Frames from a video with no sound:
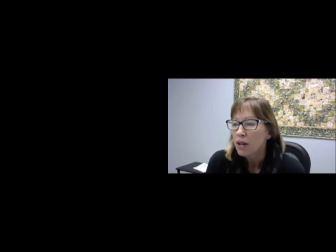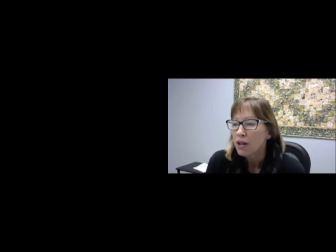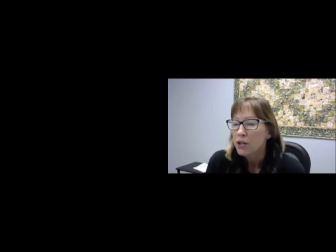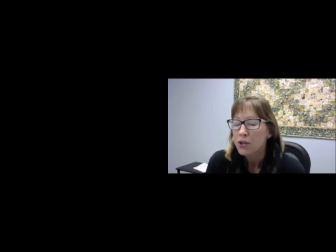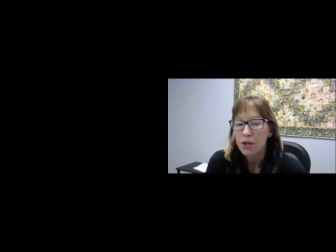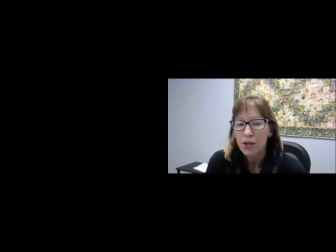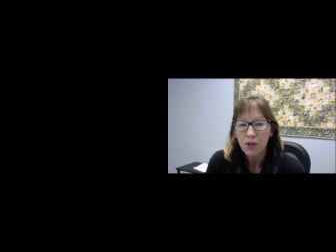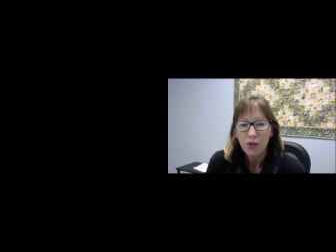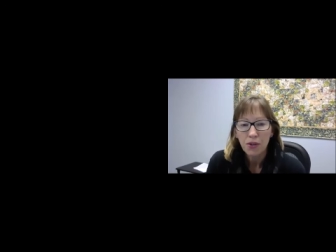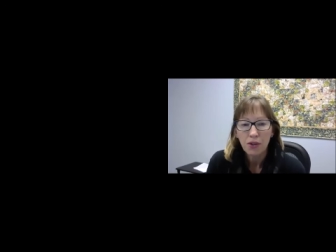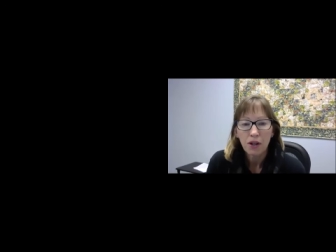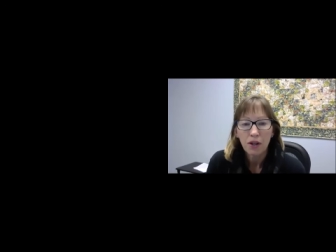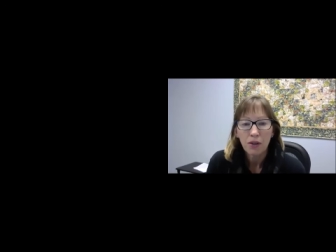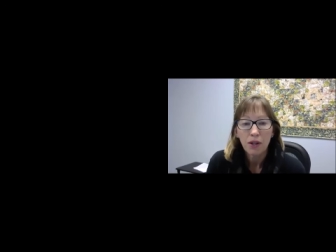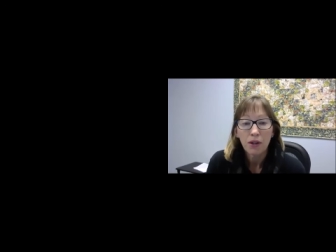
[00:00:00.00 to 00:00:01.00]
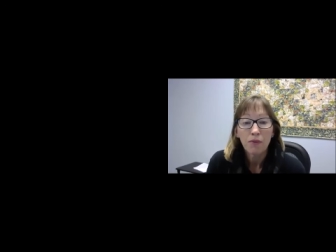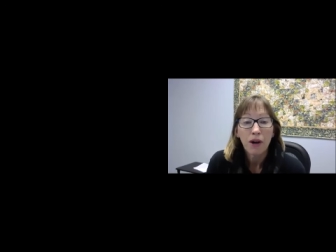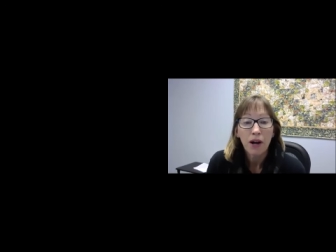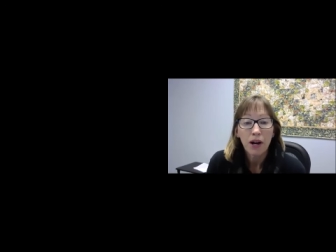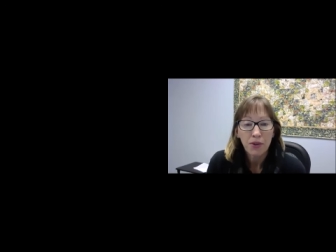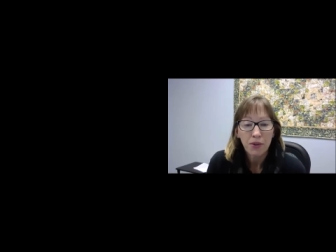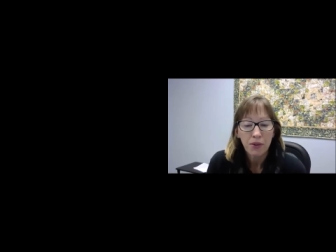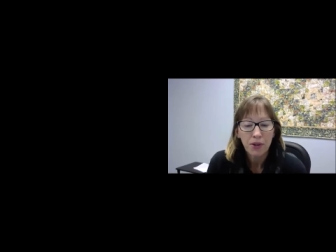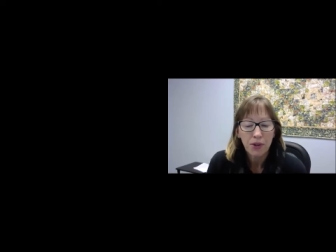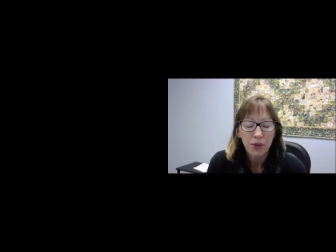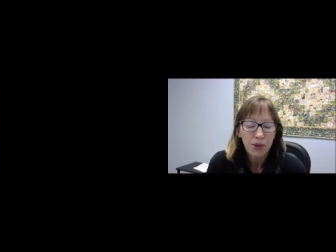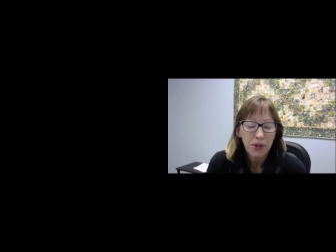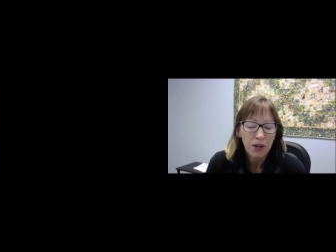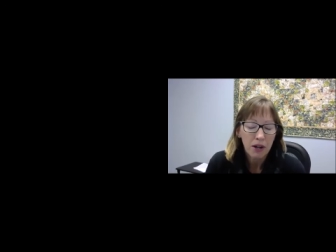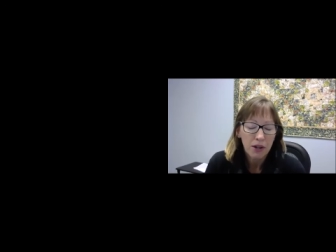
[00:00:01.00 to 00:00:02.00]
she's the advisor at
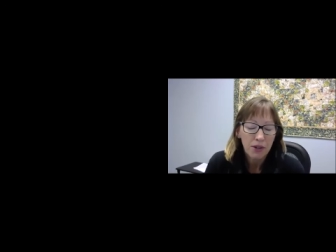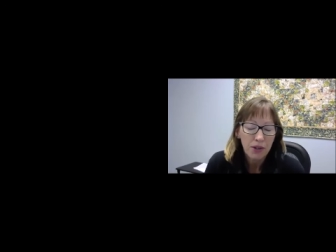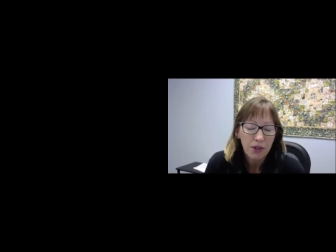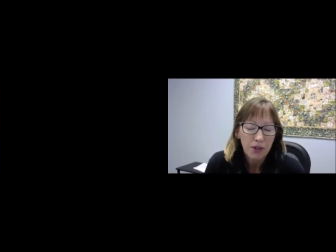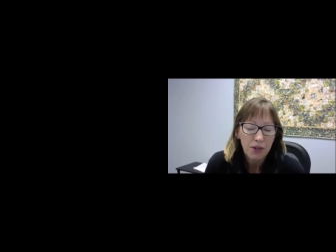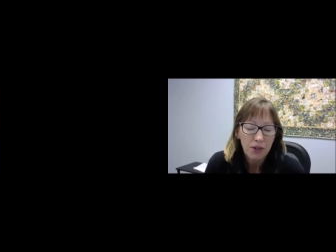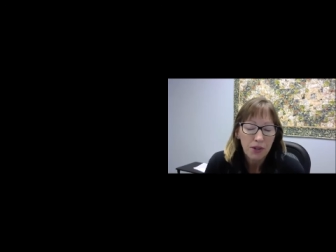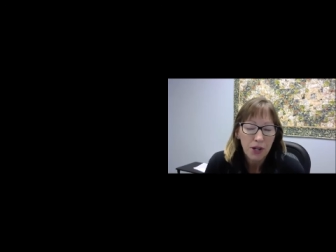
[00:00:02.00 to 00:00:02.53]
UT Austin's